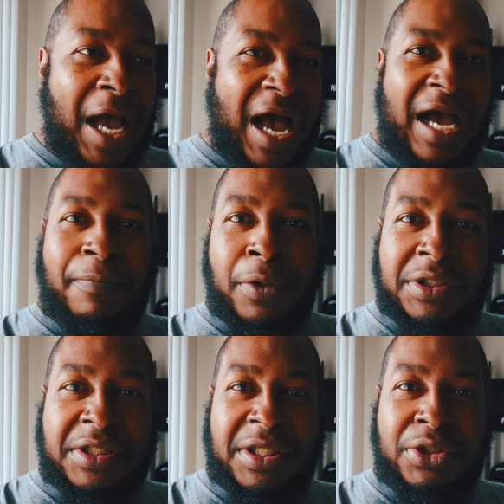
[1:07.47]
I
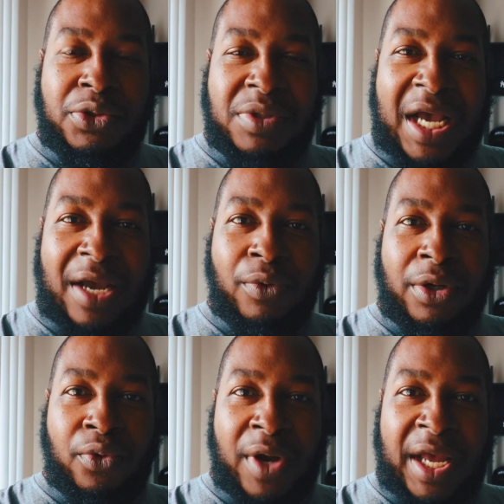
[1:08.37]
personally do not
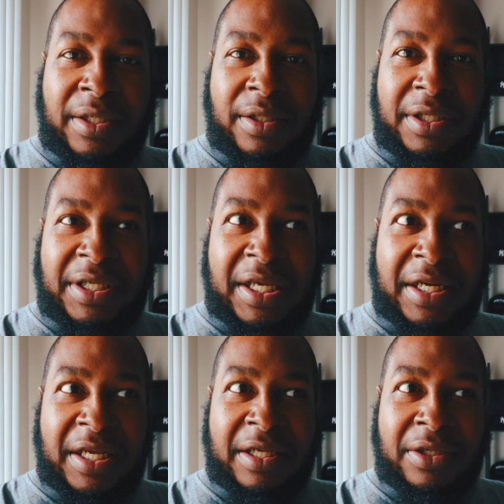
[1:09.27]
regret
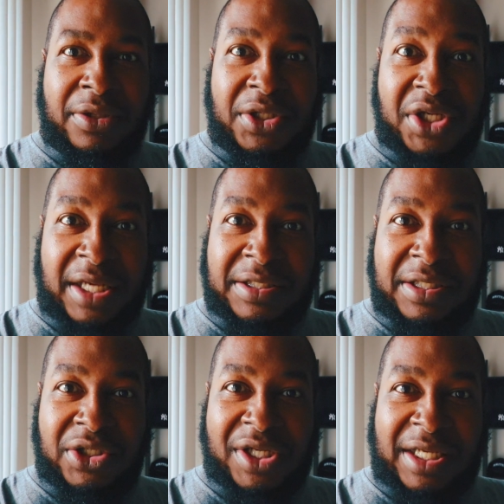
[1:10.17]
getting the
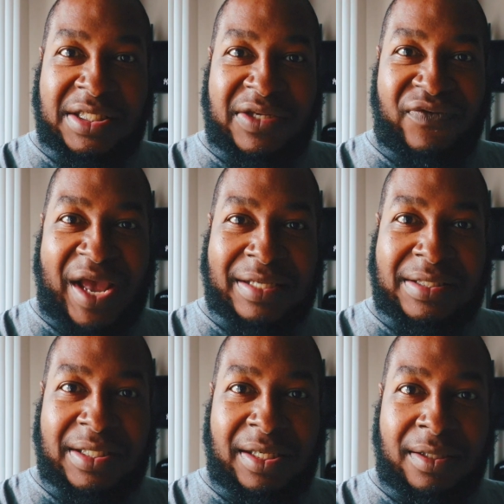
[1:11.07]
Johnson & Johnson
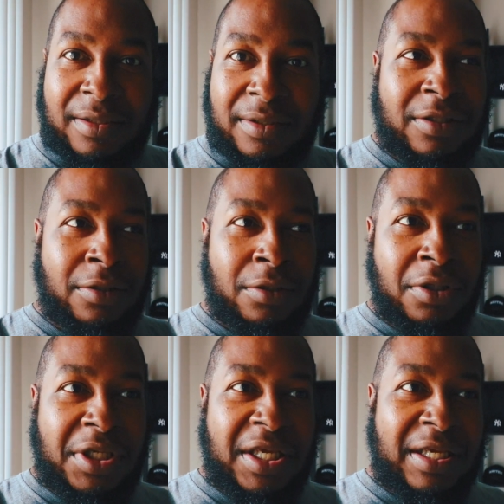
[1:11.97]
vaccine.
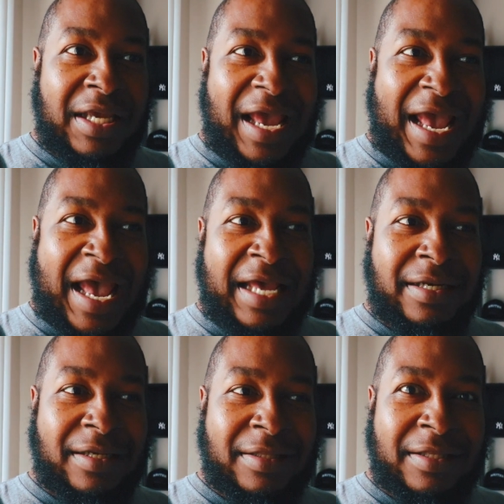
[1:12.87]
Looking
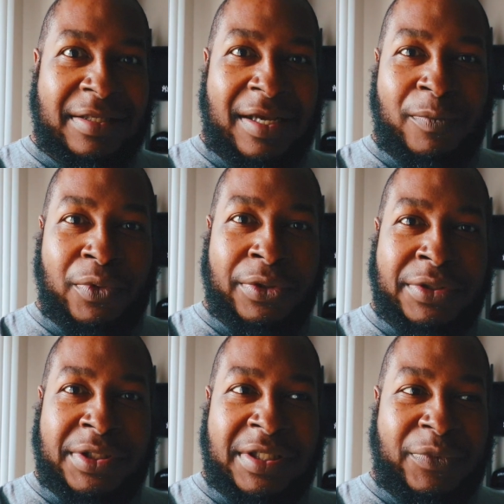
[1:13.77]
at the
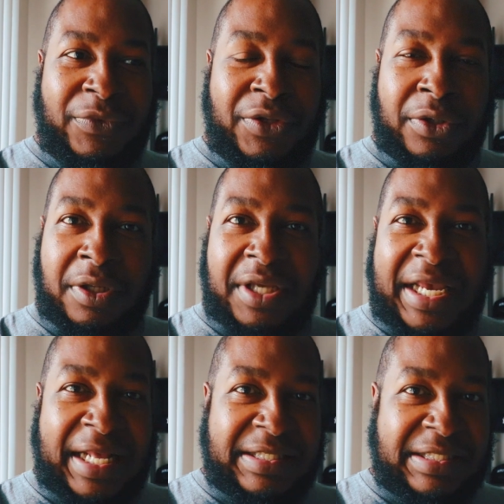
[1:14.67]
numbers, they're
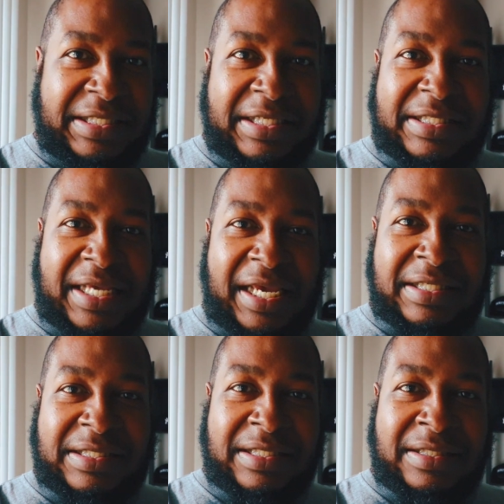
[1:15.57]
looking at 6
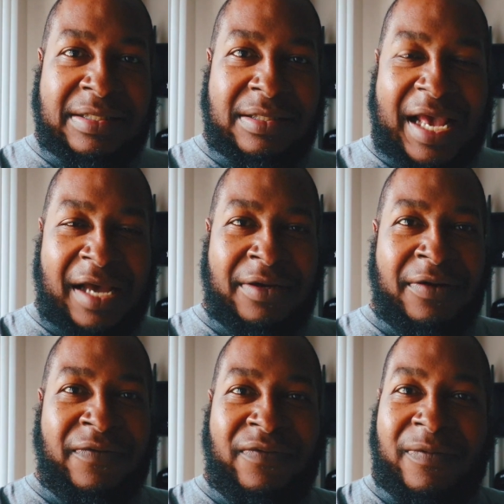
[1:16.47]
cases out
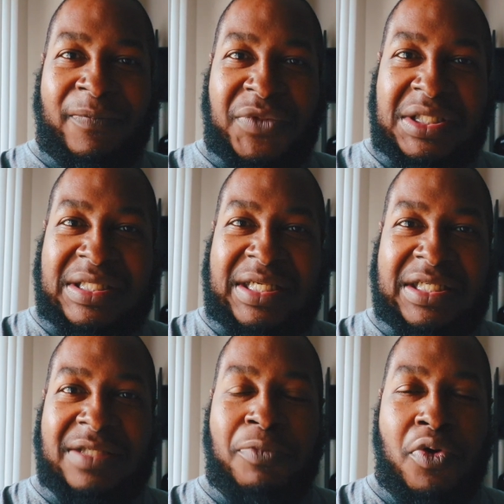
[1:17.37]
of
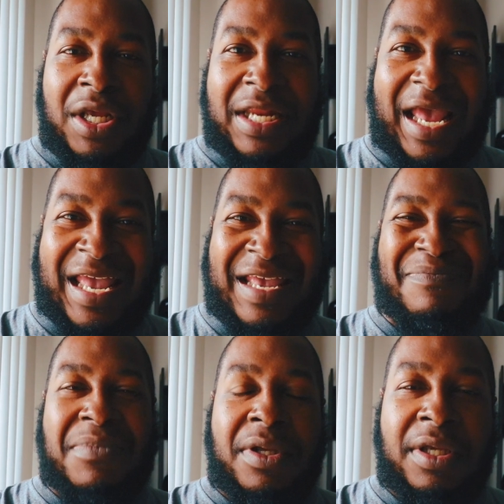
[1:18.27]
6.8
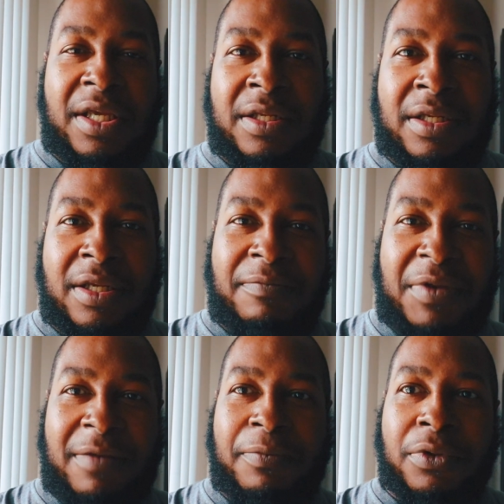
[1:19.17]
million
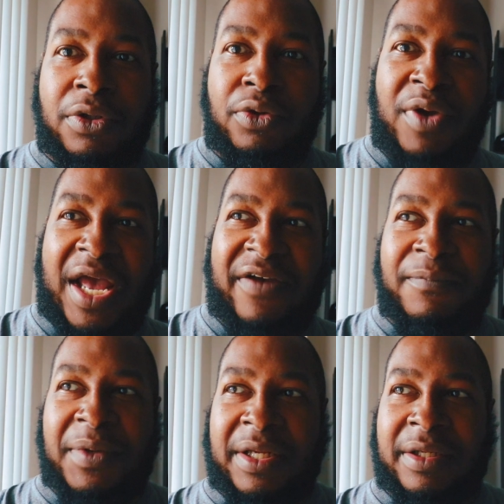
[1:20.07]
people who
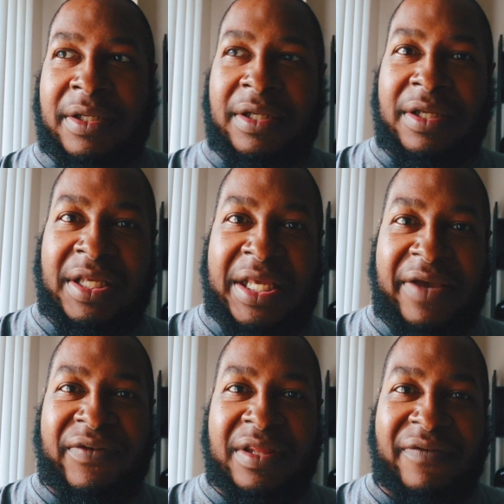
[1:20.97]
have been
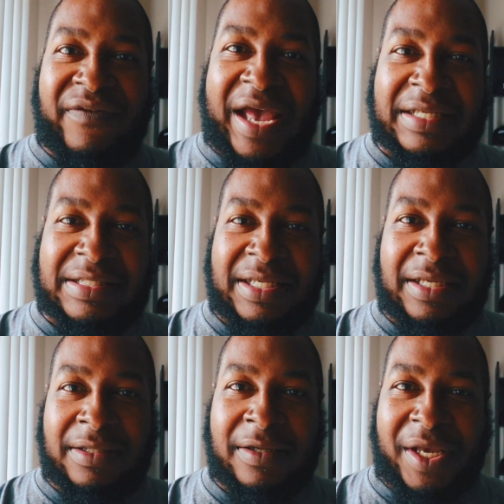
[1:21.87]
given the
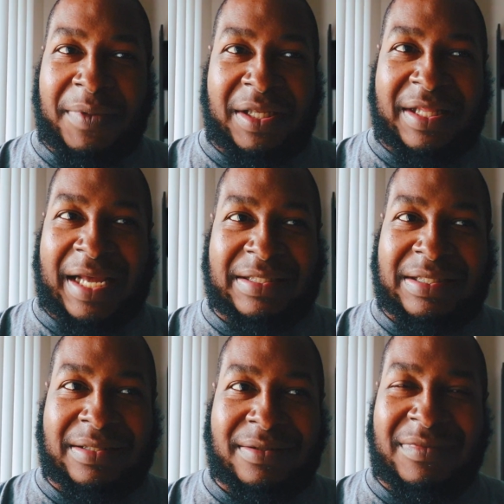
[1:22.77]
vaccine. I mean,
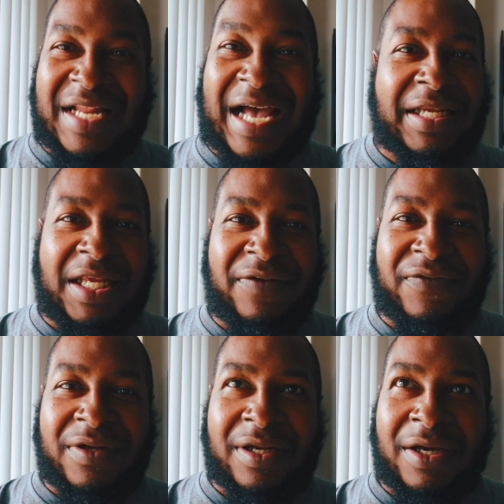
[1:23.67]
that's not
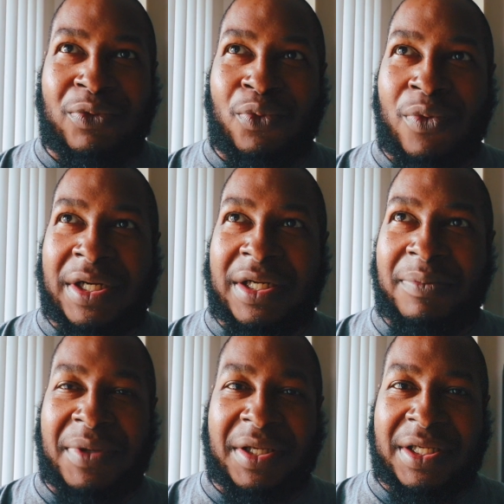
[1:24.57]
even a 1 in a
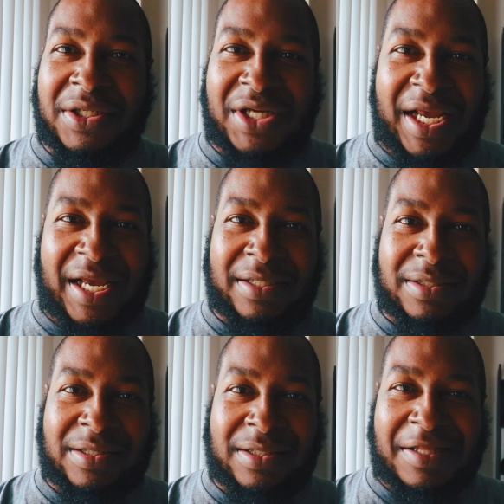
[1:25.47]
million
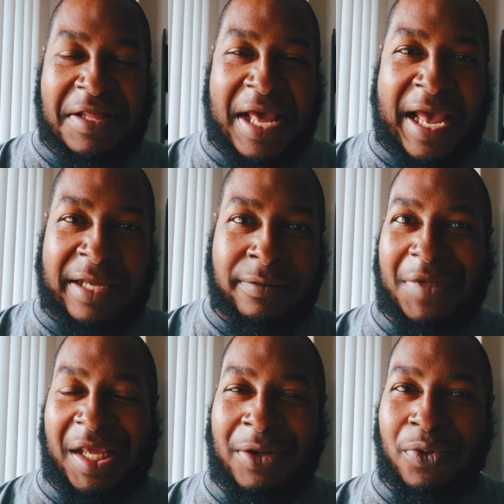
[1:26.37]
chance that
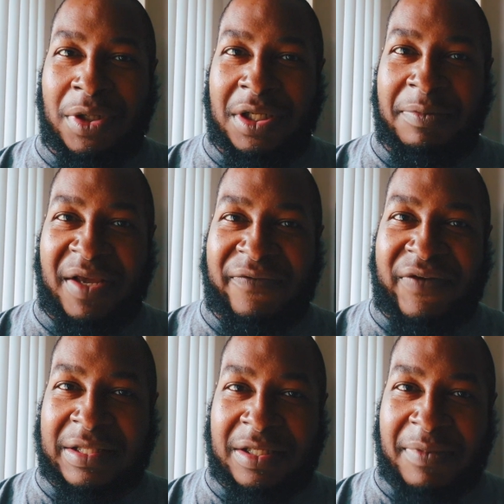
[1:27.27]
anyone could be
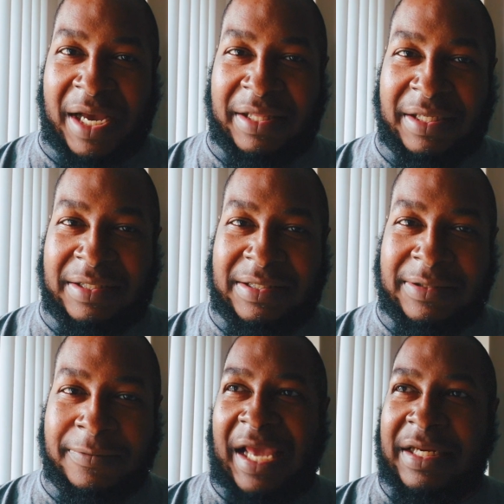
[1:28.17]
affected by
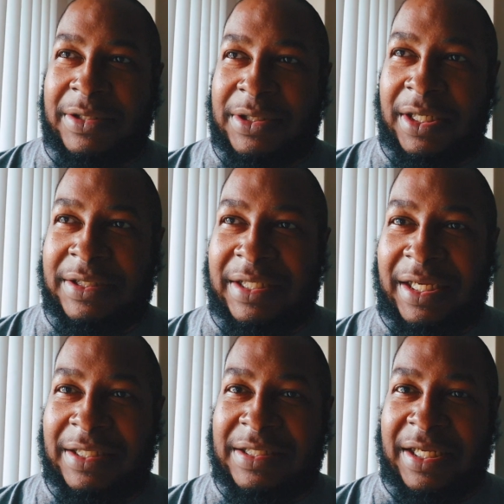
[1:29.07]
this. And it's an
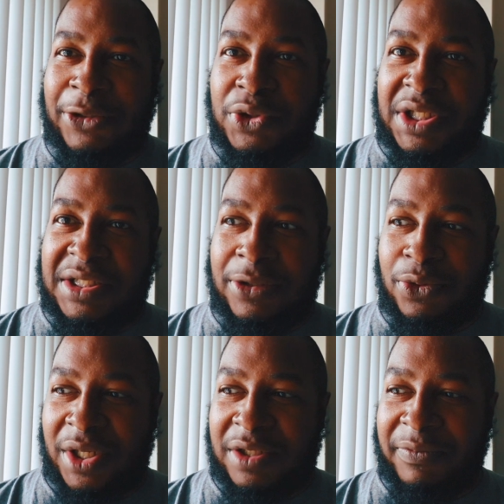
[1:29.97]
interesting
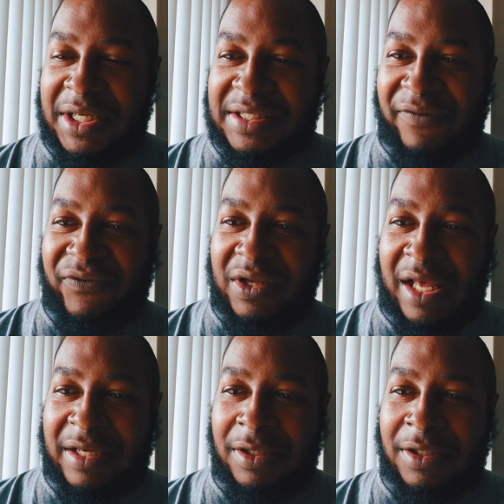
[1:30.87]
situation because I feel
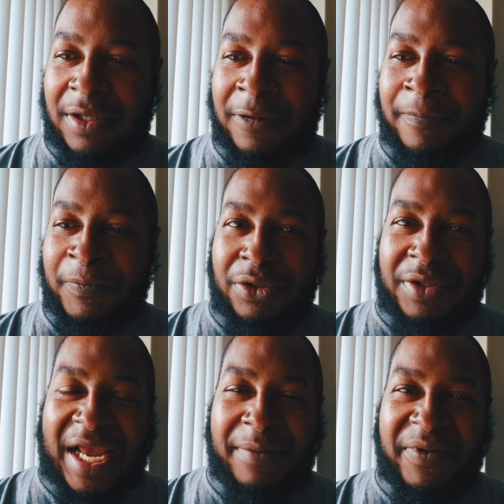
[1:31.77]
like, you know, you're
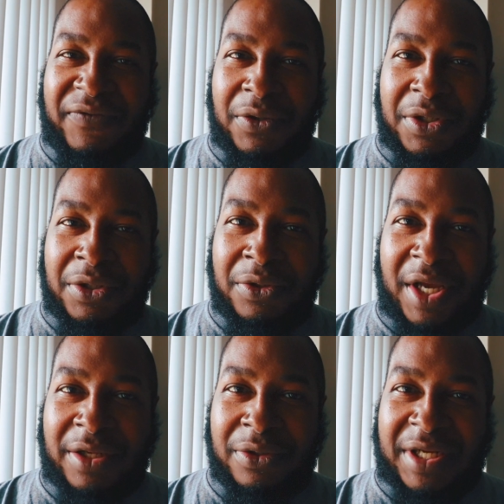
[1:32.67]
damned if you do
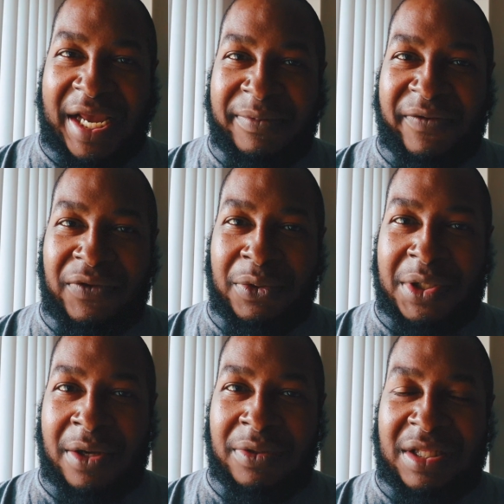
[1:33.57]
and you're damned if you
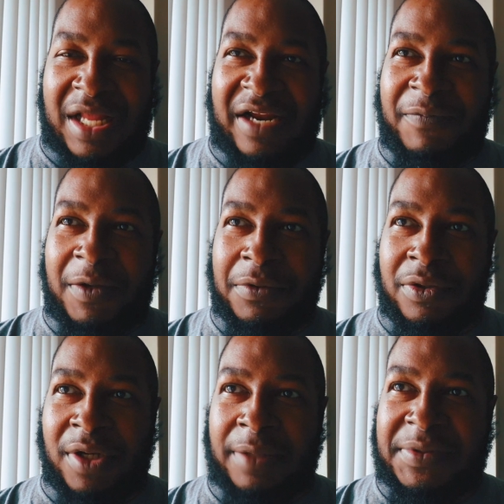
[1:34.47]
don't. A lot of people
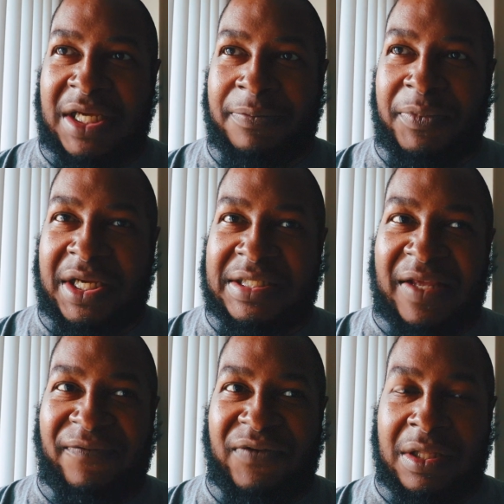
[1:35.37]
are upset because
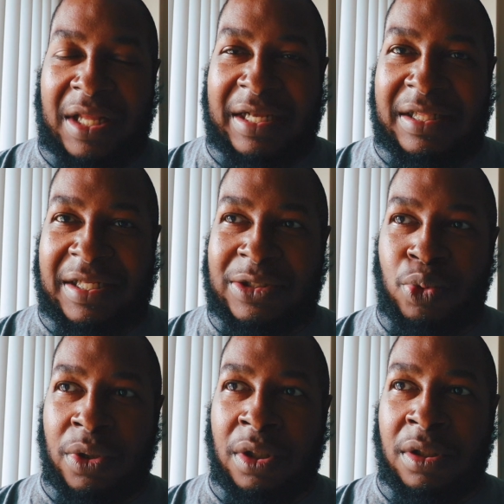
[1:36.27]
they feel like this
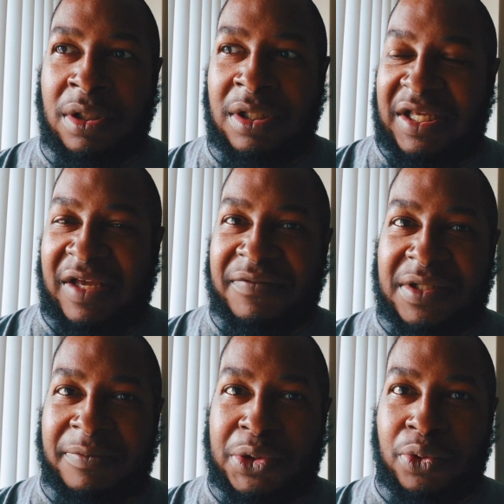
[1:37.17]
will give
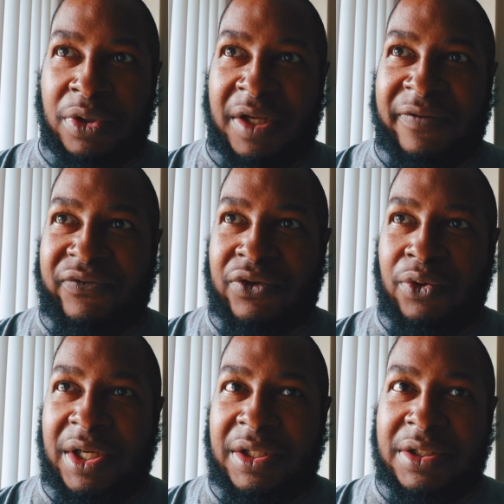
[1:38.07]
some sort of
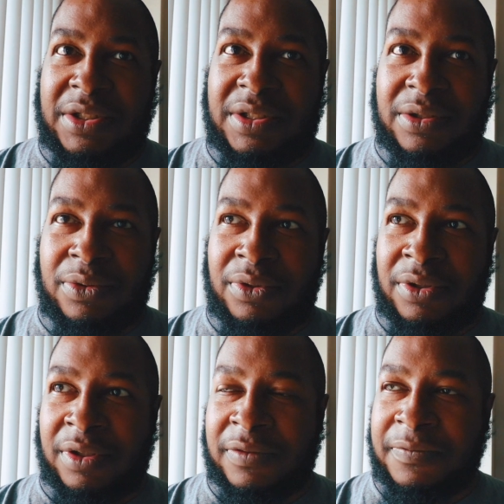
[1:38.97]
credence
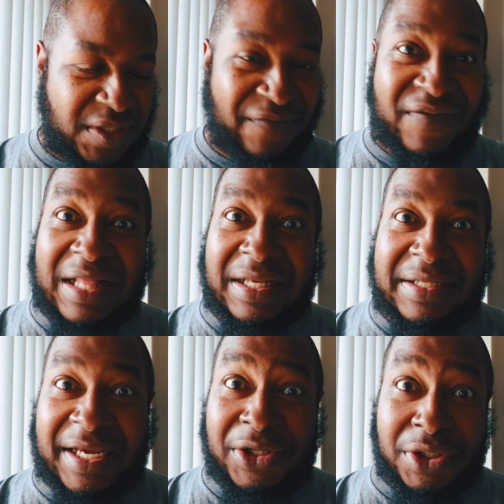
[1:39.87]
or
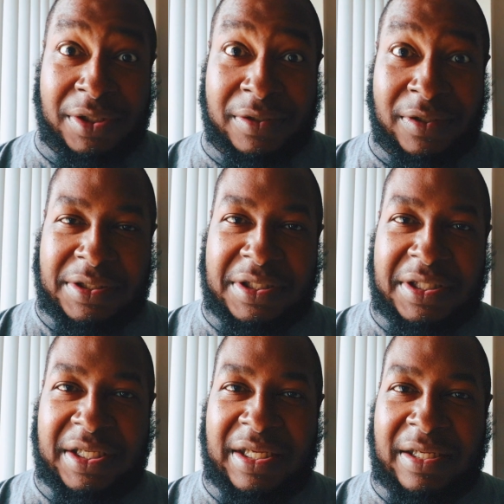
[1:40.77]
validation to
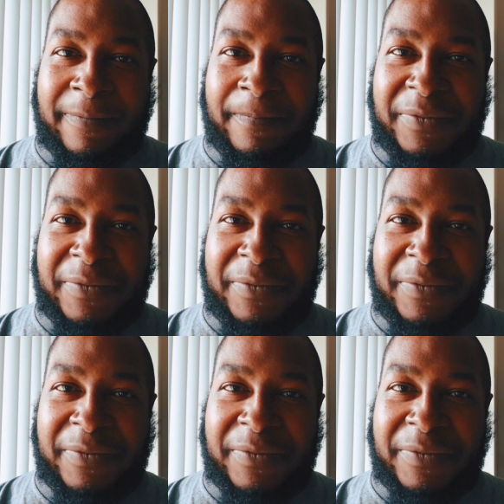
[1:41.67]
the